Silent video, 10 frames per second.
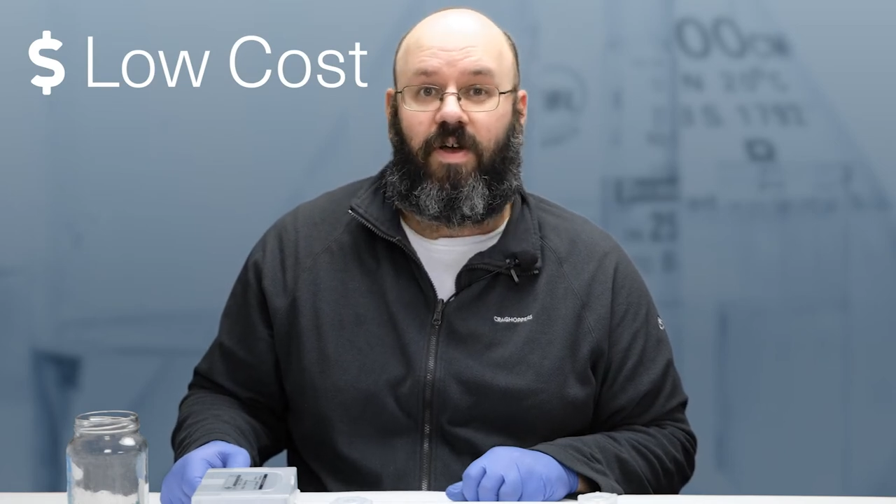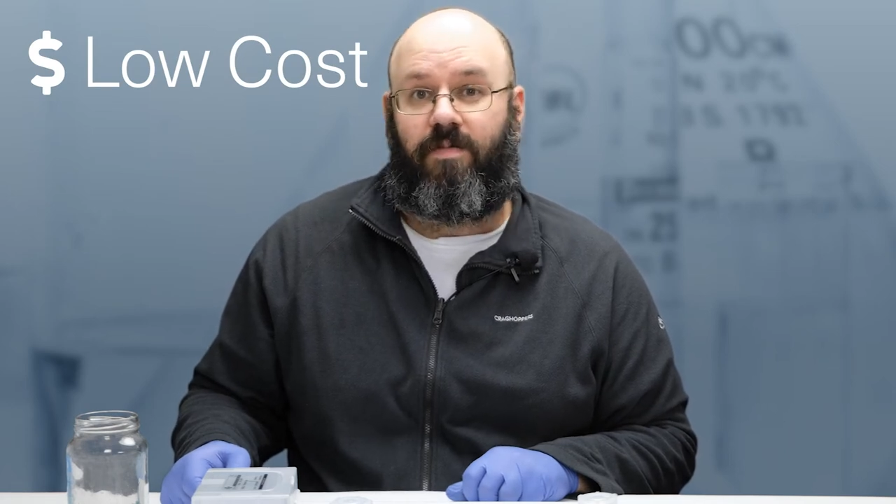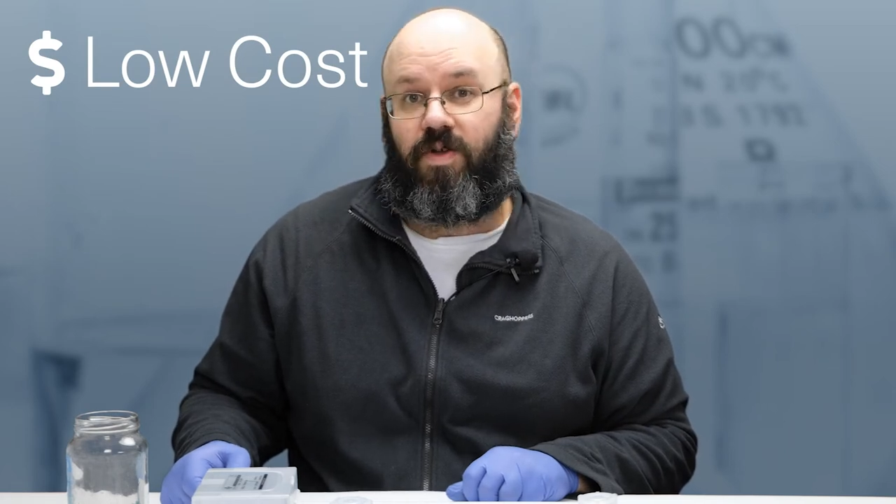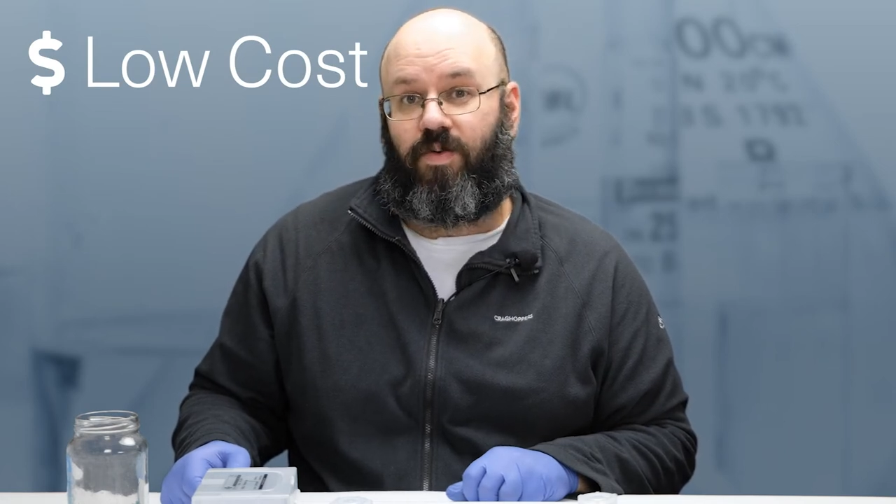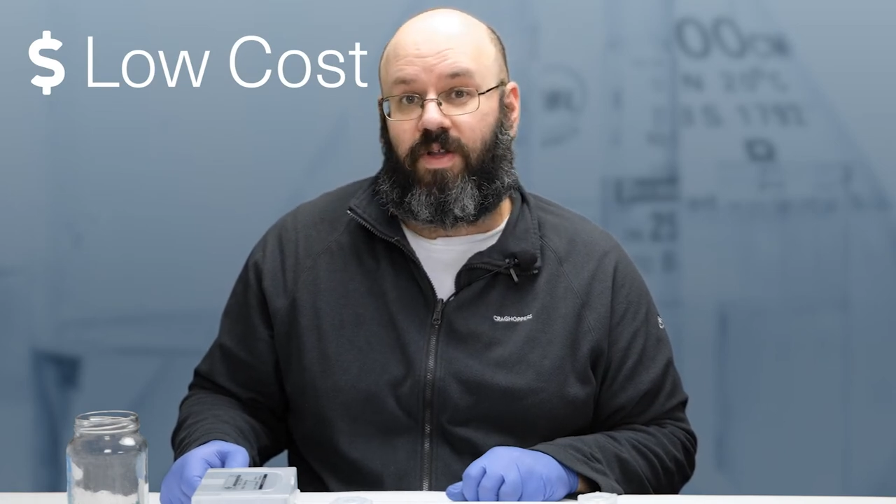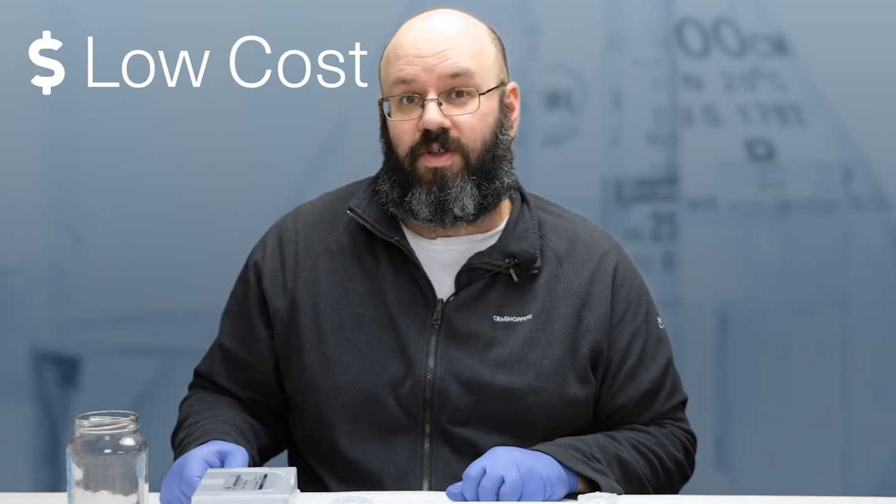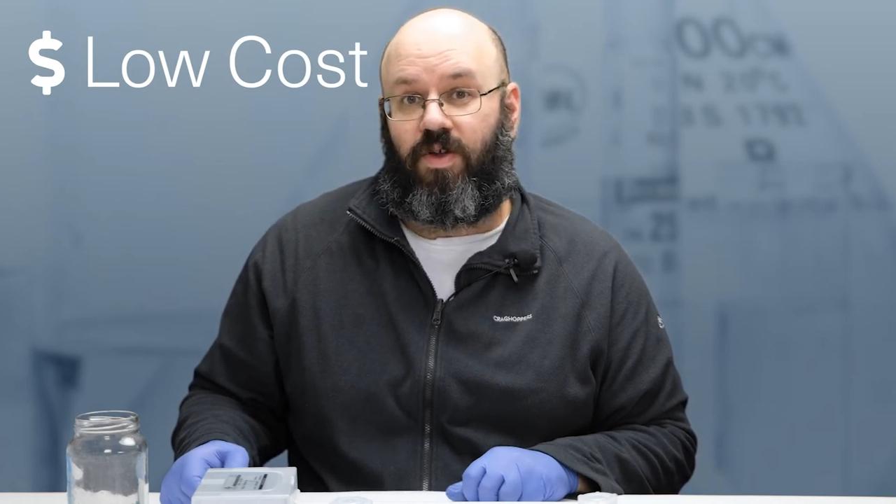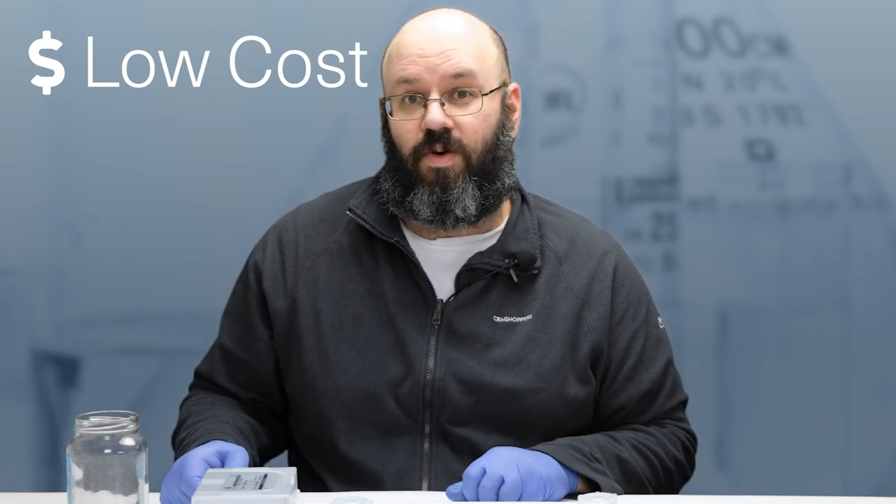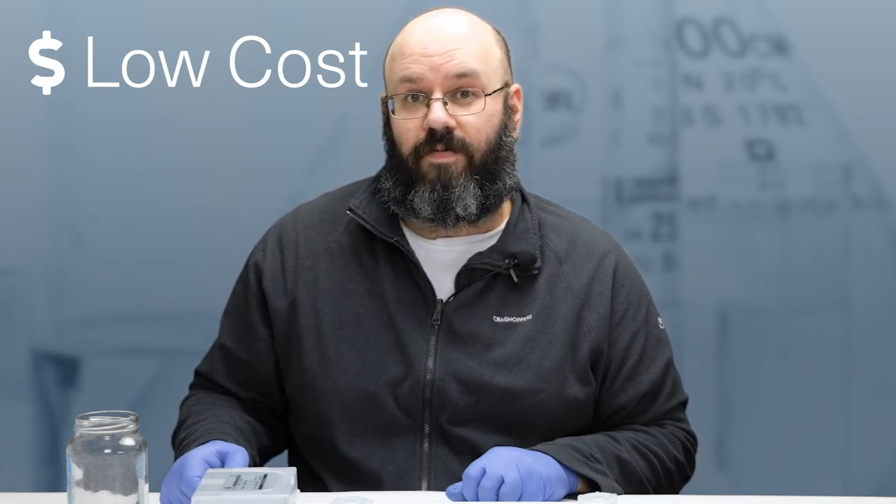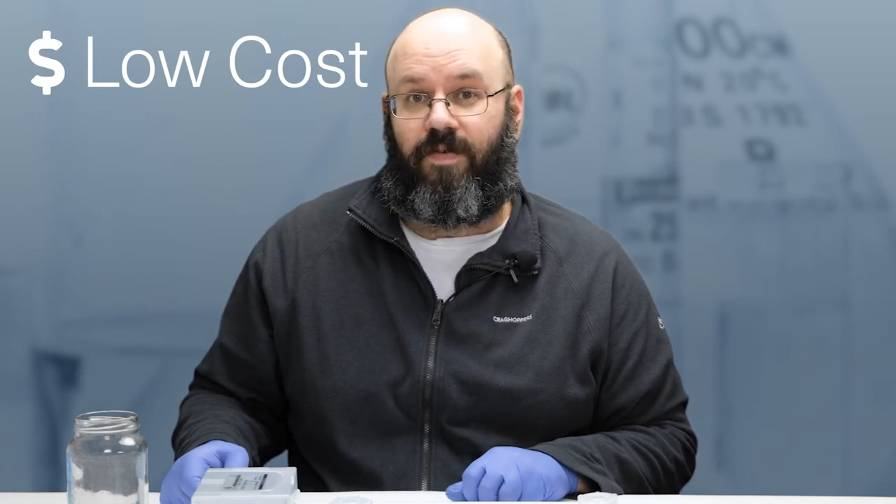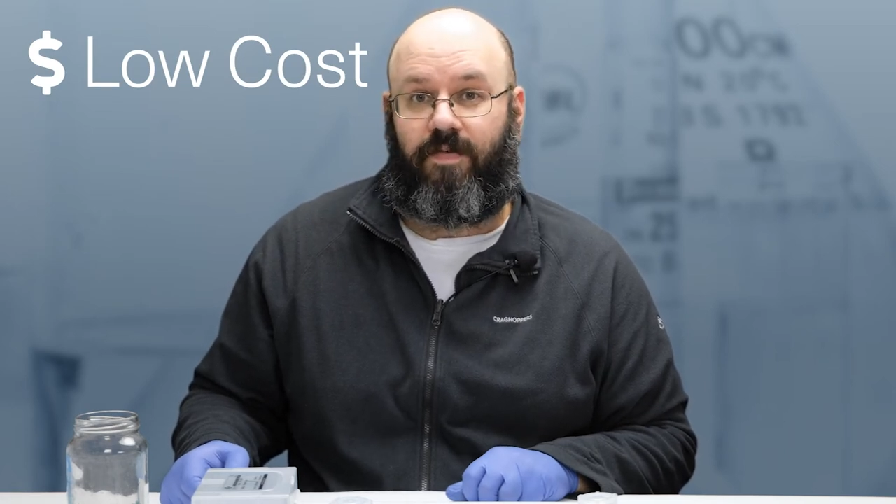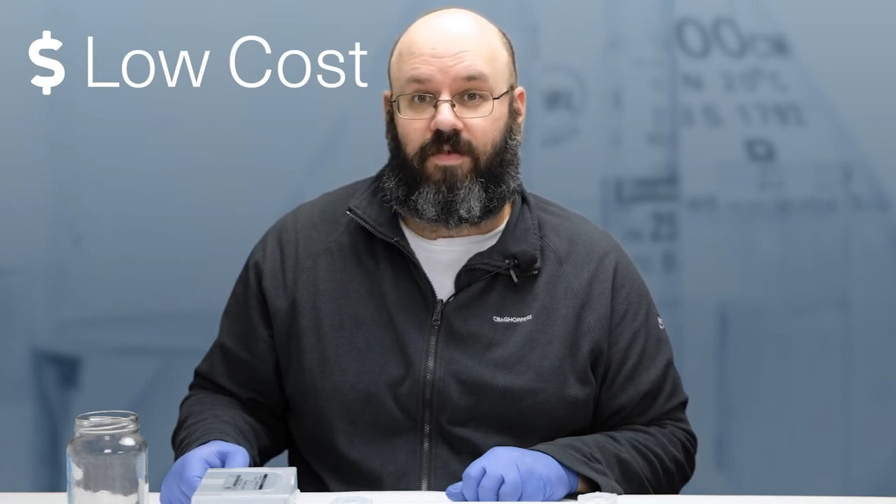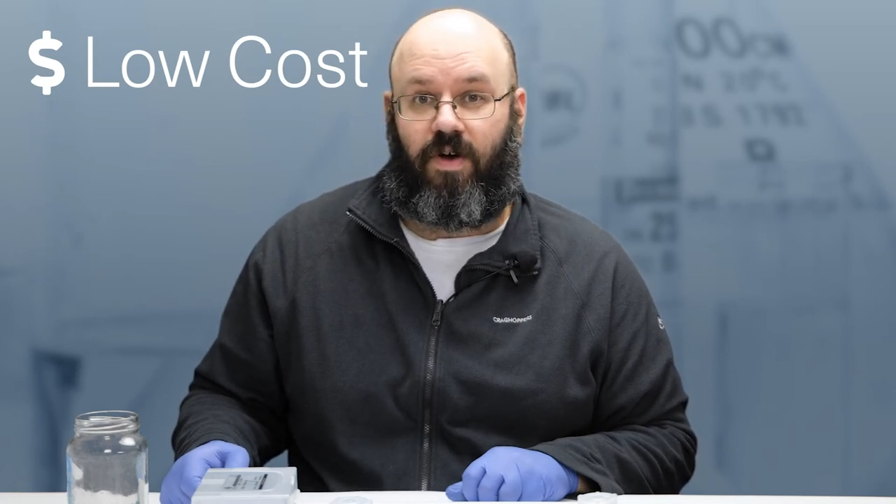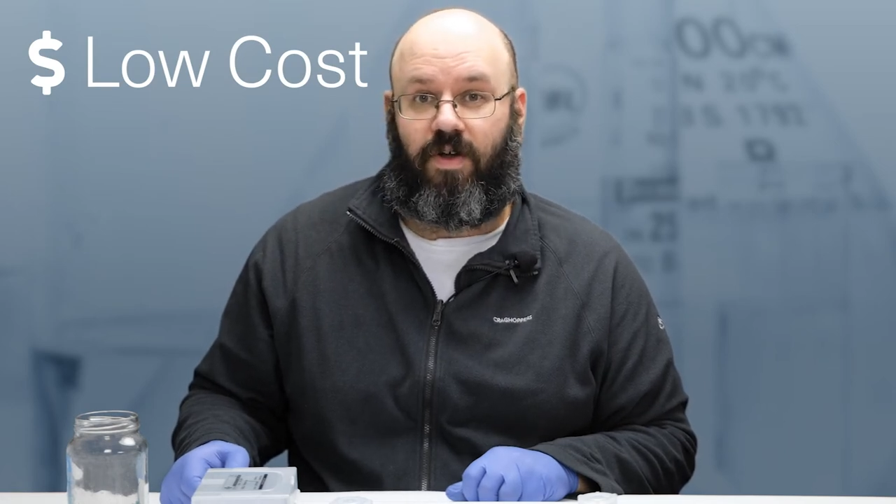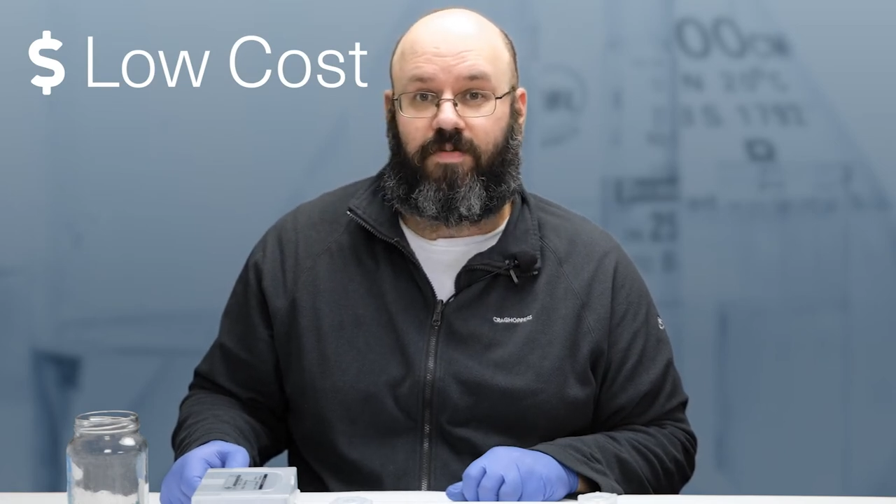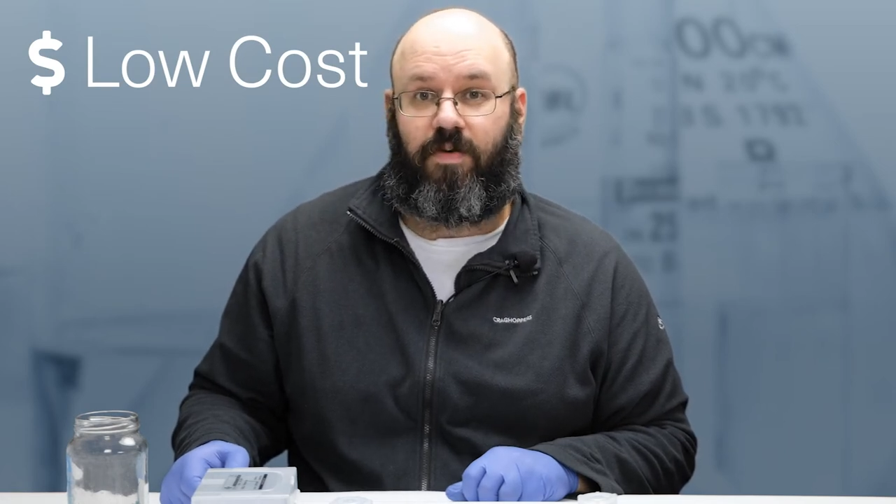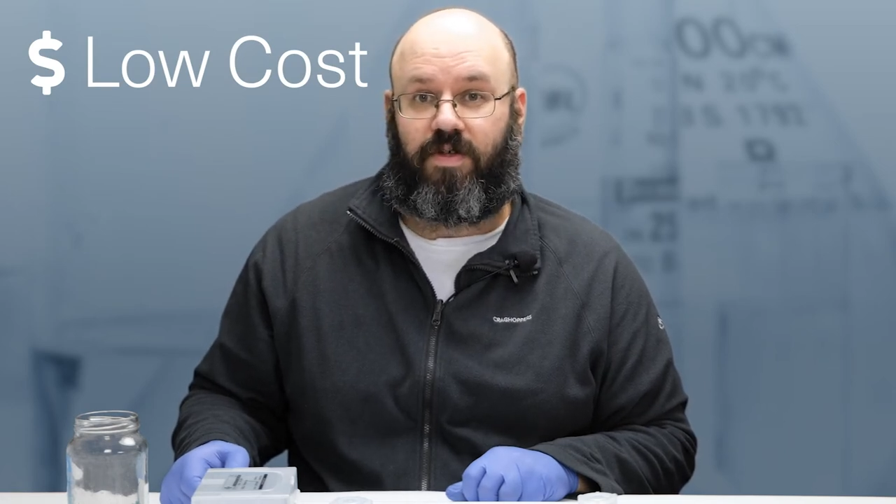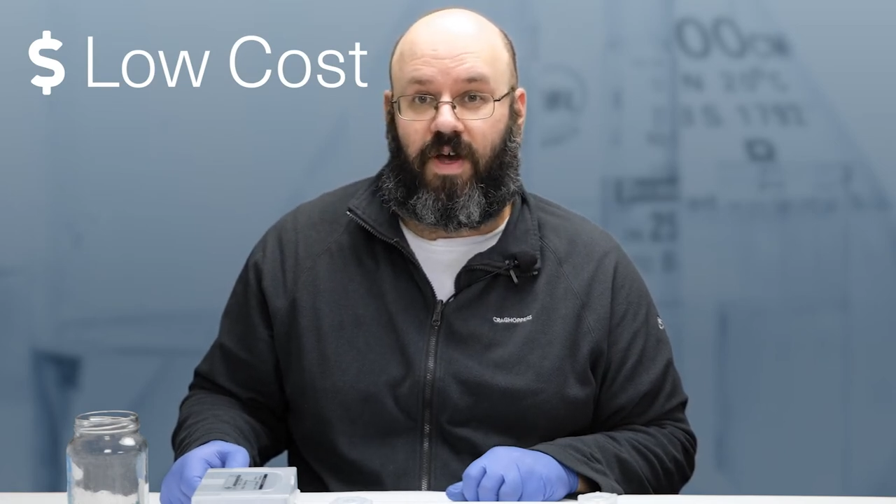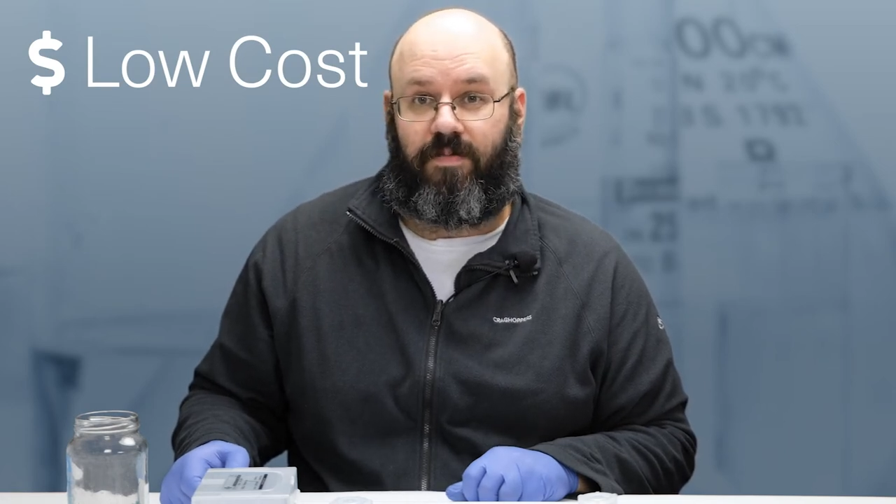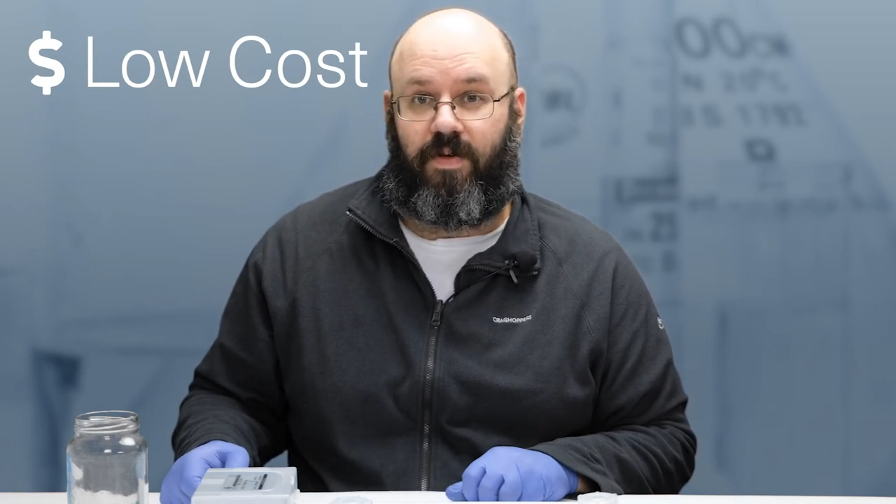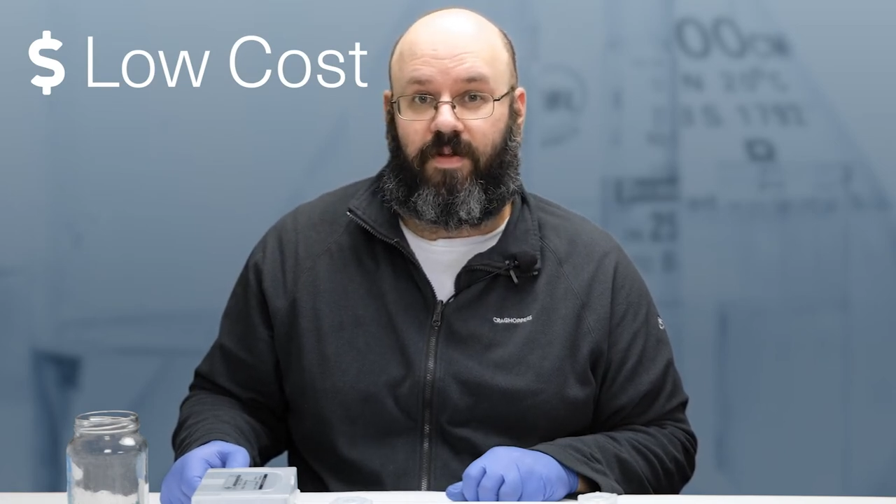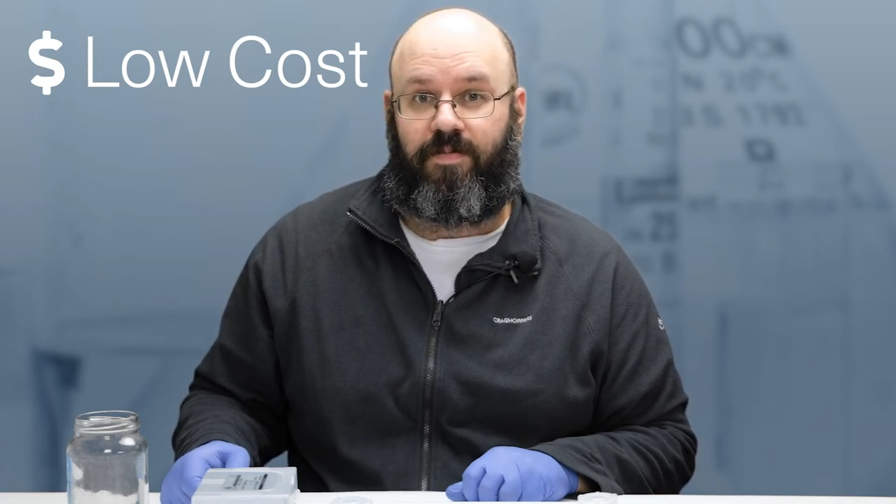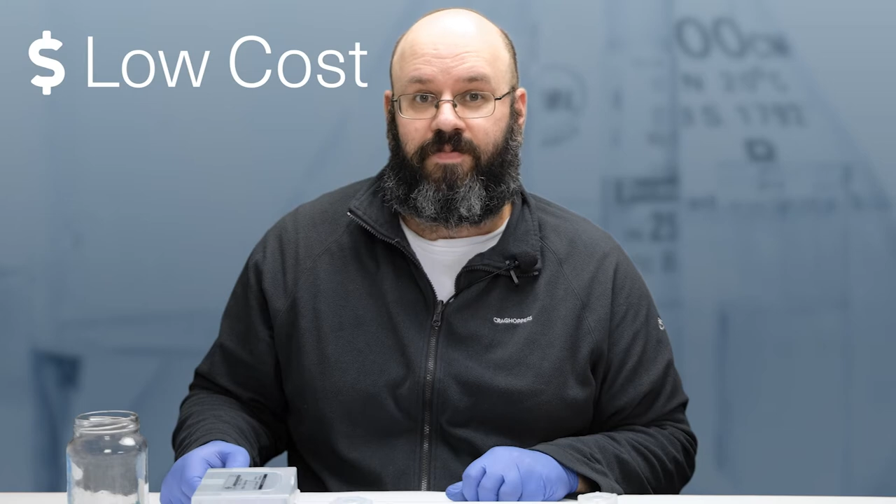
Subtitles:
between $2 and $5 per sample.